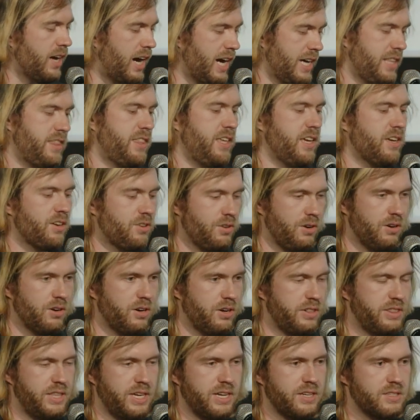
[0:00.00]
I think
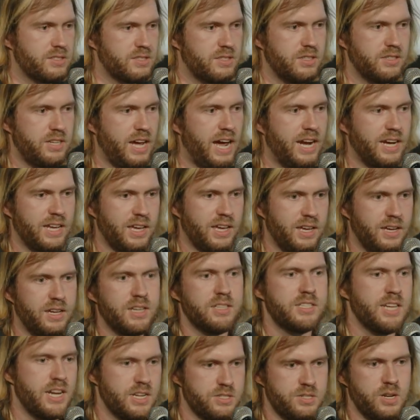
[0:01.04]
are things that any
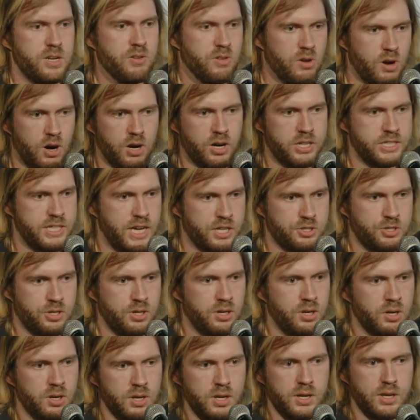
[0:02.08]
intent-centric
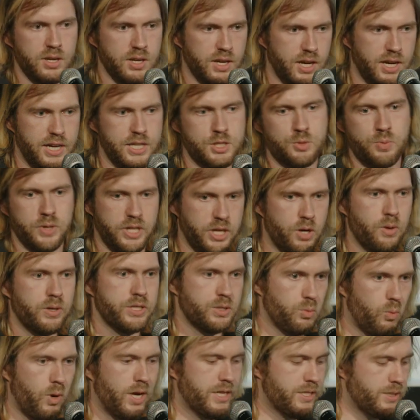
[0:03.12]
architecture uh, is really going
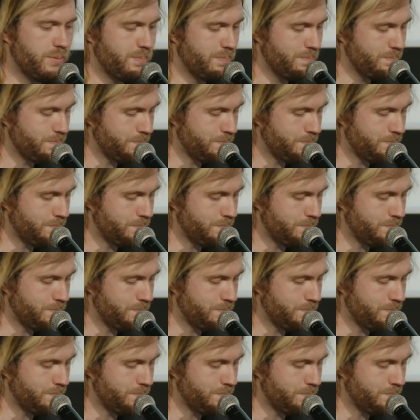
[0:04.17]
to want